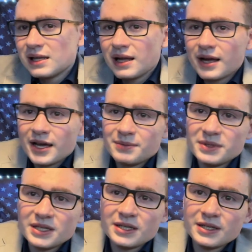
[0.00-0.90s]
I
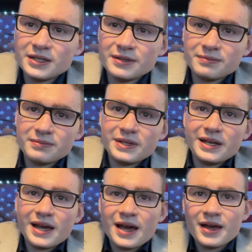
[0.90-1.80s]
mean,
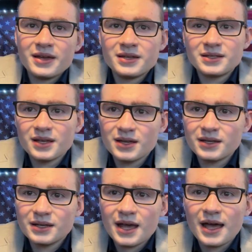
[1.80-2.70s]
yeah,
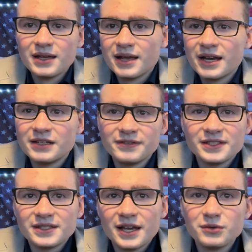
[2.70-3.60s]
it kind of
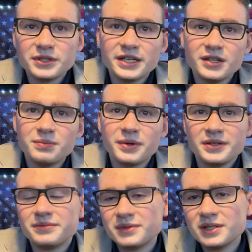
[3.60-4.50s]
is outdated, but
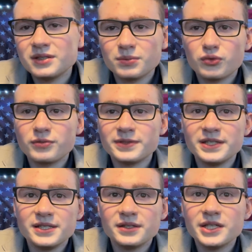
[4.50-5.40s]
it still performs
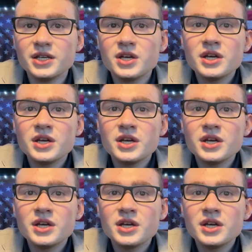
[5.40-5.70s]
decently.